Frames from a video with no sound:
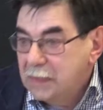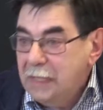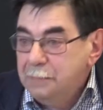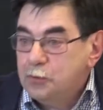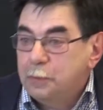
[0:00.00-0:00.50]
We
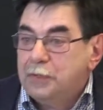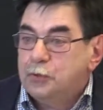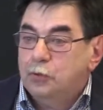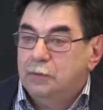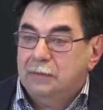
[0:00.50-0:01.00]
don't know
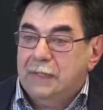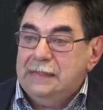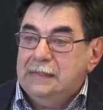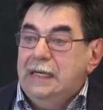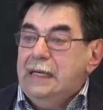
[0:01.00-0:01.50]
what
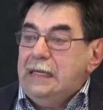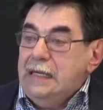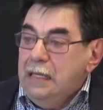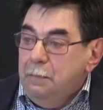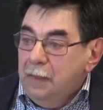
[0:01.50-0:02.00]

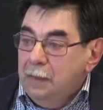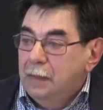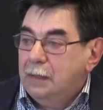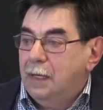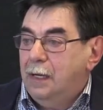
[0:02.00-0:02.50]
Trump's
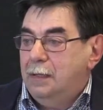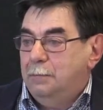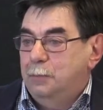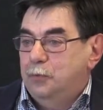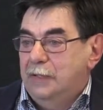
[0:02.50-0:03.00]
rule
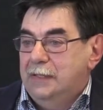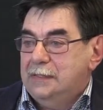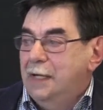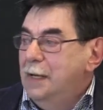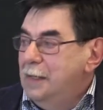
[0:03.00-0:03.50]
will end
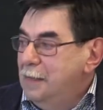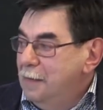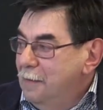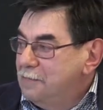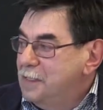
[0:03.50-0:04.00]
in,
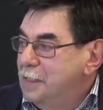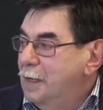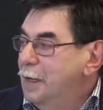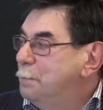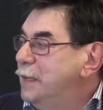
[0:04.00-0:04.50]
but we
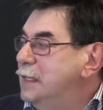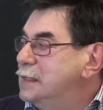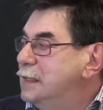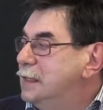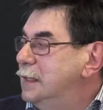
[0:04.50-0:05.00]
know that
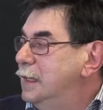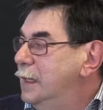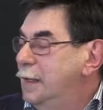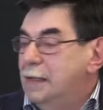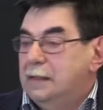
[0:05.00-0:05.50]

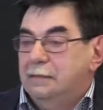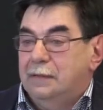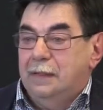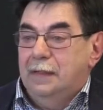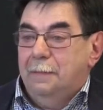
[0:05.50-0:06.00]
populism
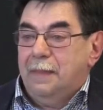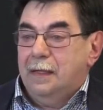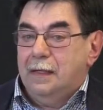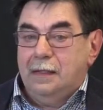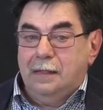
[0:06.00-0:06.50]

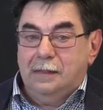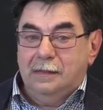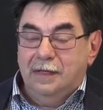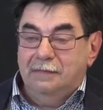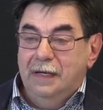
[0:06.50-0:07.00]

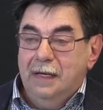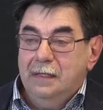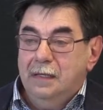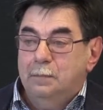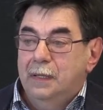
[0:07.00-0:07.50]
brought him to
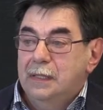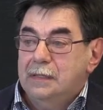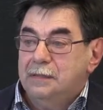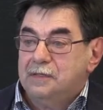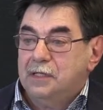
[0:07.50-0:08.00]
power,
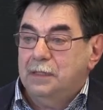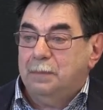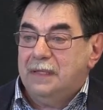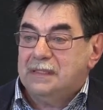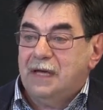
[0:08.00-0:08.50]
and all the